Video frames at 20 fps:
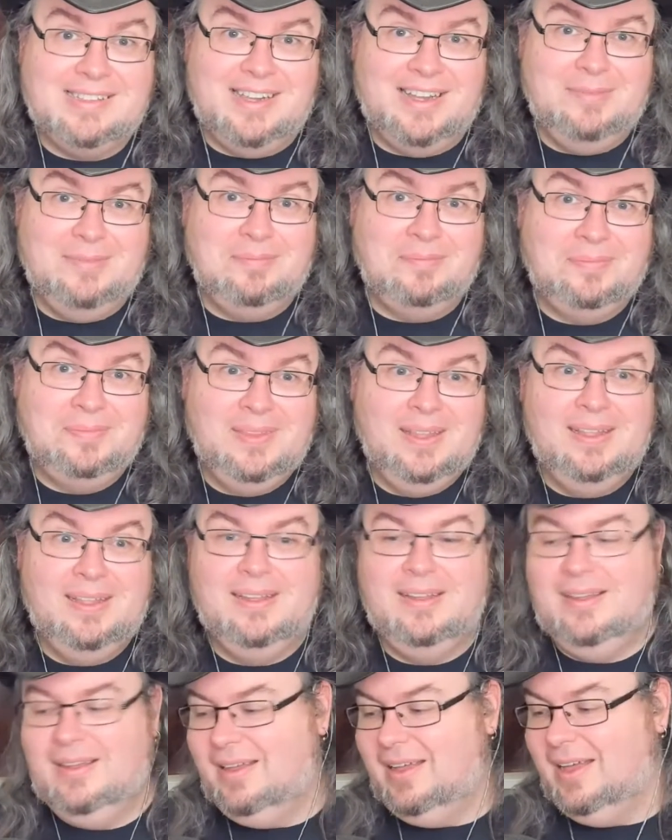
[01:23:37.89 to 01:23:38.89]
Time,
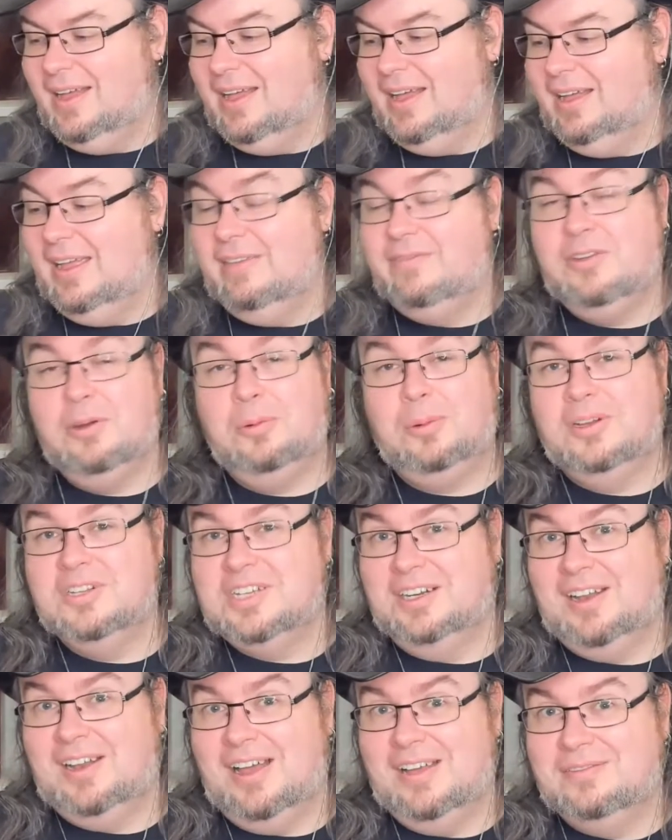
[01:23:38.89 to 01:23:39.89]
if you're
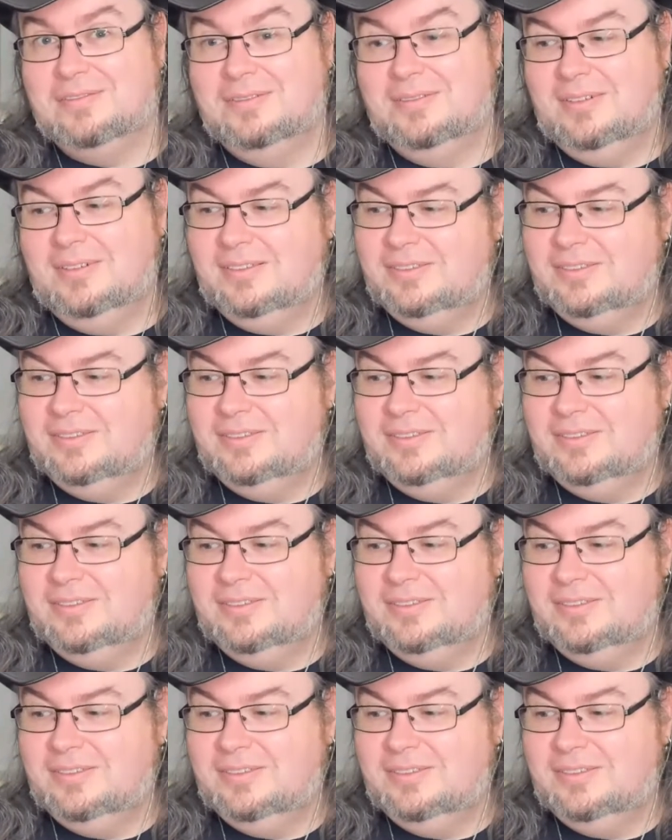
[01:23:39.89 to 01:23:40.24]
watching live.